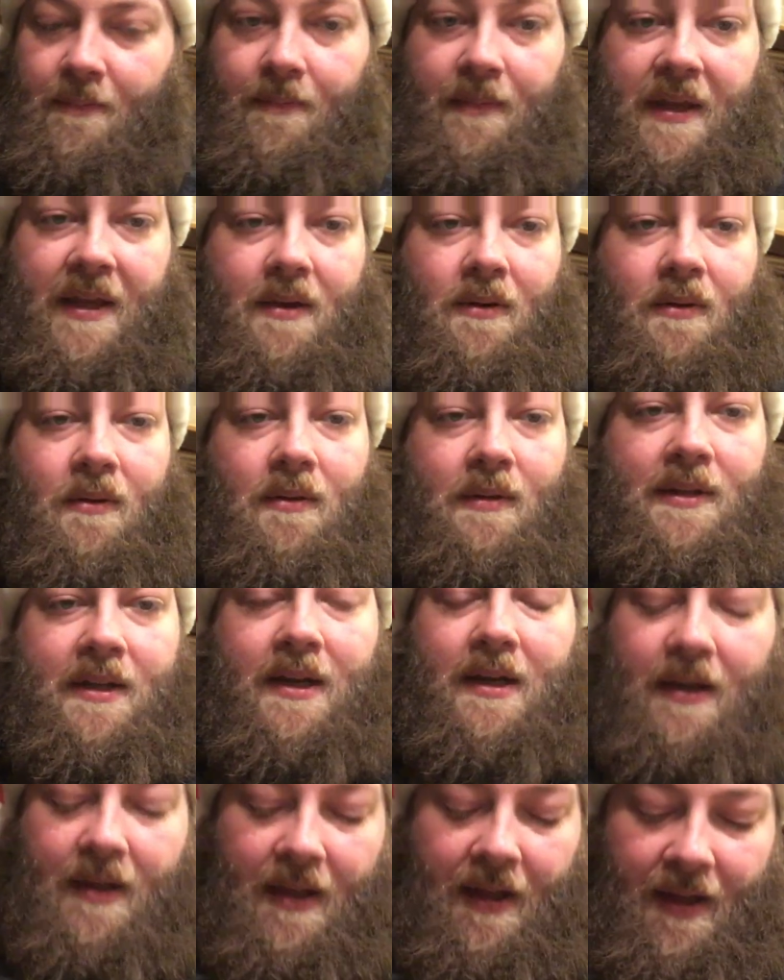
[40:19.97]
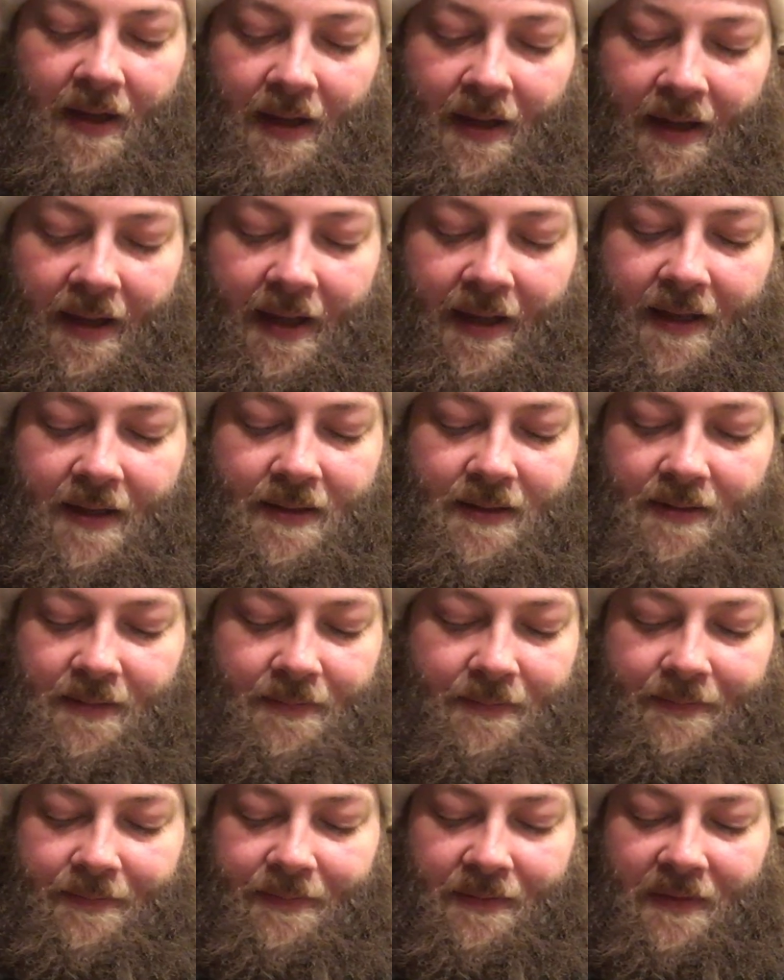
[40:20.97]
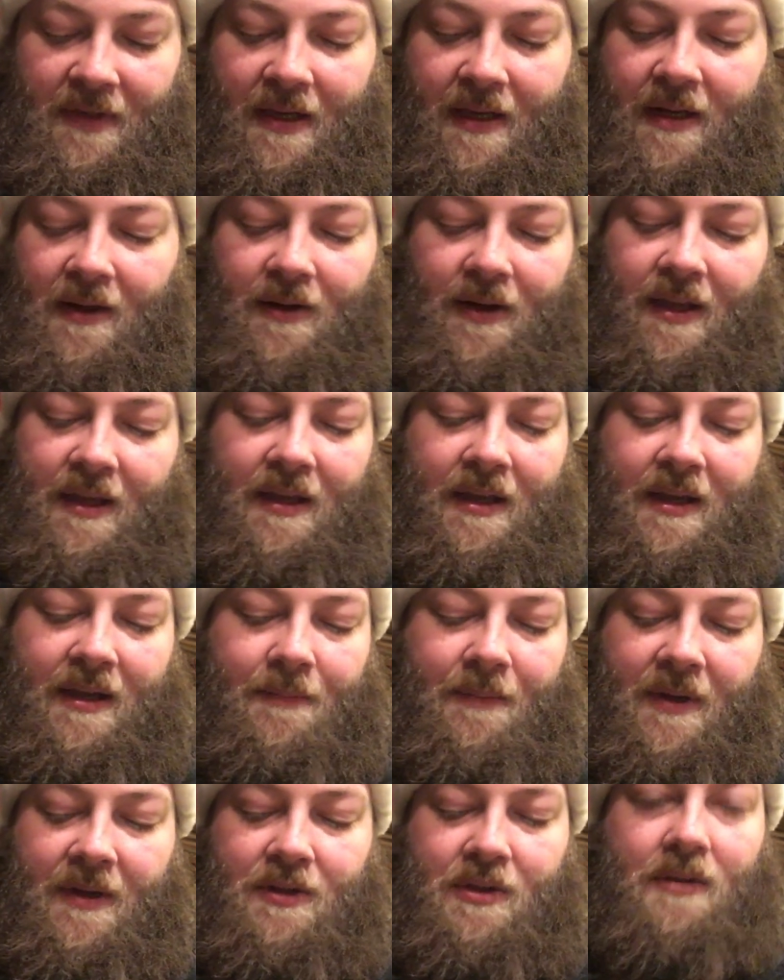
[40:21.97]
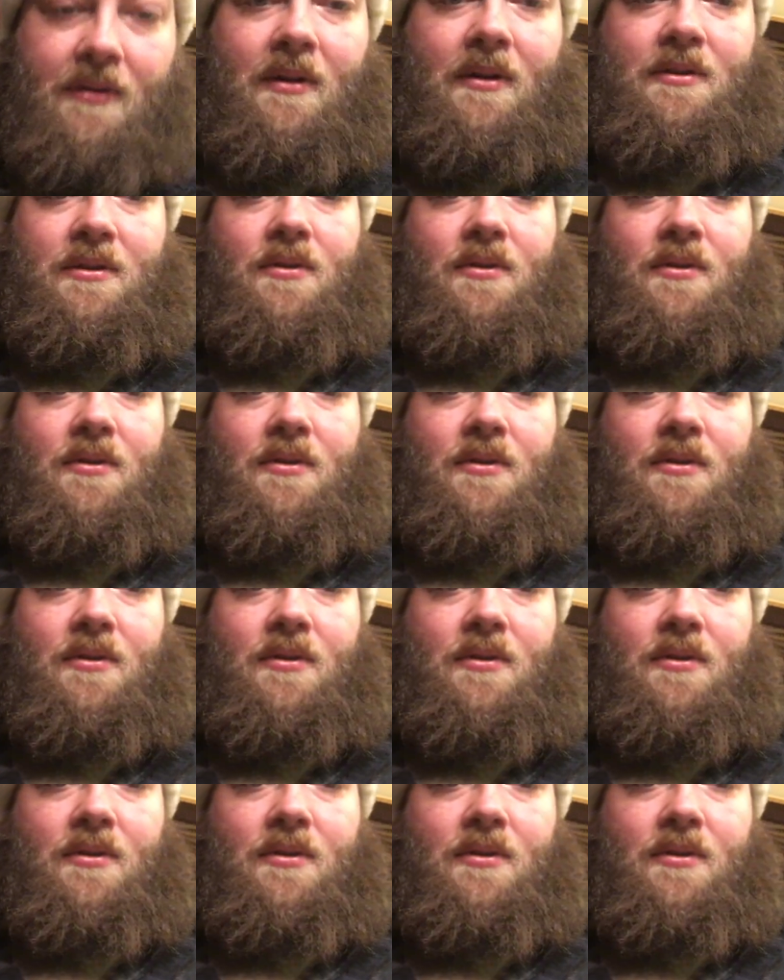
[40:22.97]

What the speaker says: bit holder, and you got a bunch of little